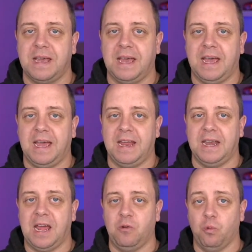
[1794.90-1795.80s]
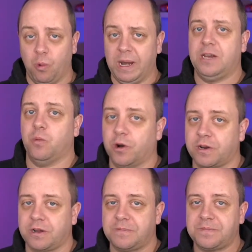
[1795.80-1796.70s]
and will it
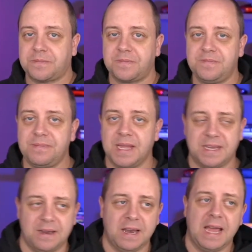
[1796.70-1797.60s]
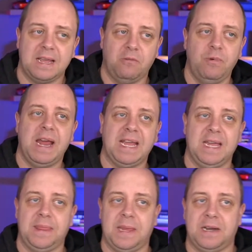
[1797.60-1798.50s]
work? It's not like, will I
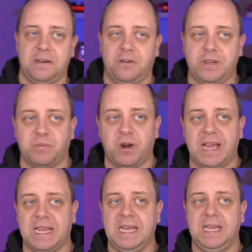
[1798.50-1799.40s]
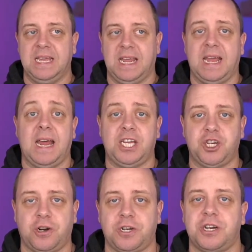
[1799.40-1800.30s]
get there? No, it's more like, can I
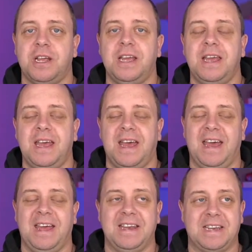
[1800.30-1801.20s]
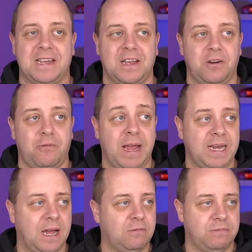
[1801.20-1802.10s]
charge? And
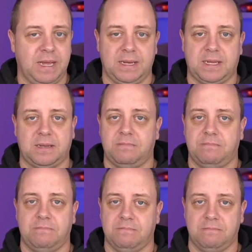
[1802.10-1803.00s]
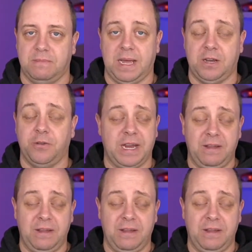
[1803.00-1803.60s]
right now, I don't